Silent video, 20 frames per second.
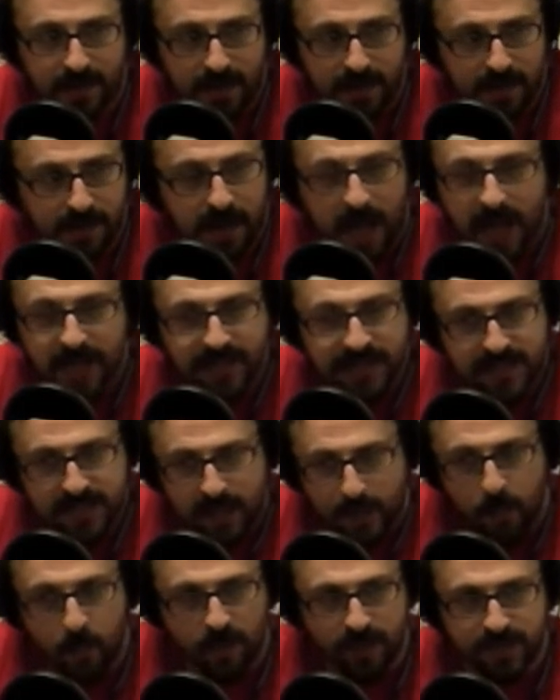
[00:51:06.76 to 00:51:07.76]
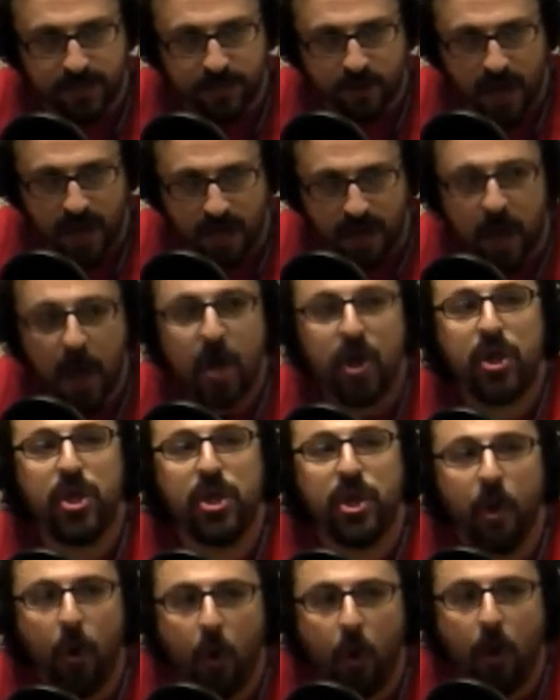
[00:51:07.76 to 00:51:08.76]
Yeah. Not someone's brain,
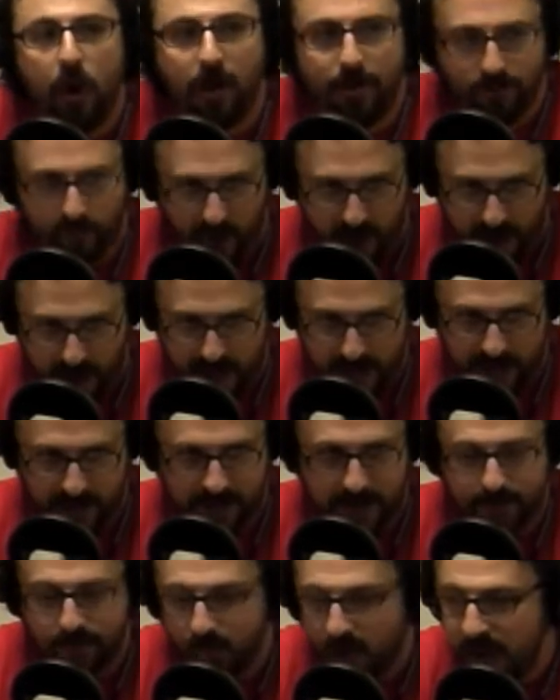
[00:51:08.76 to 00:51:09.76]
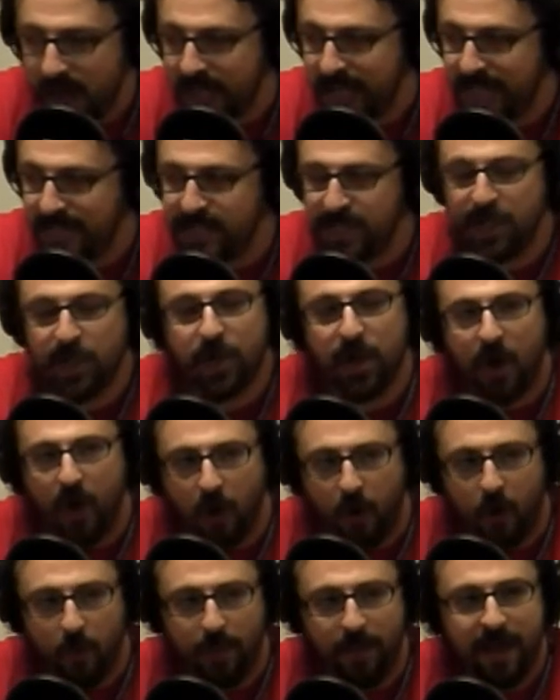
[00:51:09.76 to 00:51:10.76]
your brain. They break into your
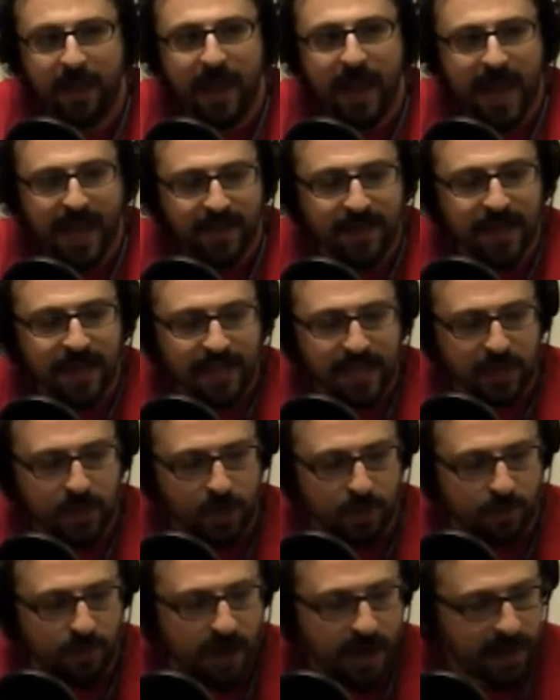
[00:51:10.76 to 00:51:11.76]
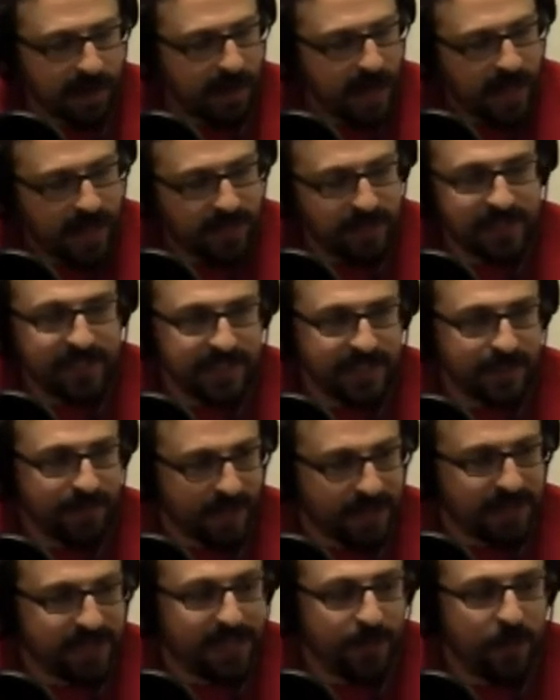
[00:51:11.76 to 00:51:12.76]
home and they eat your brain. This is
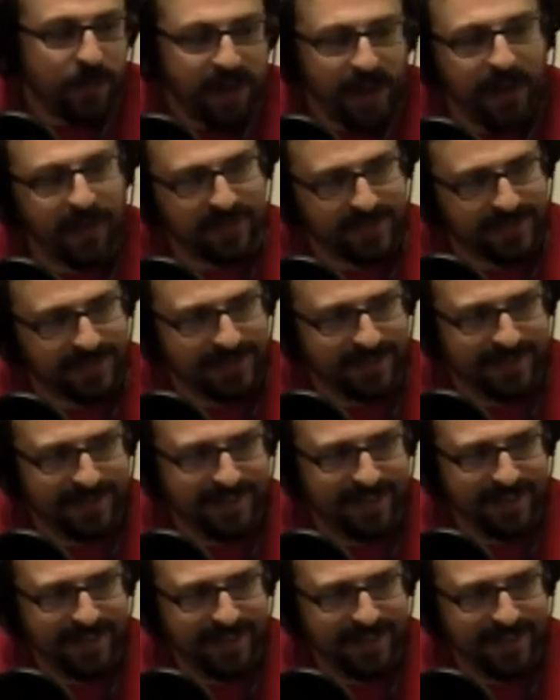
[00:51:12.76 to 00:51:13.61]
about someone else.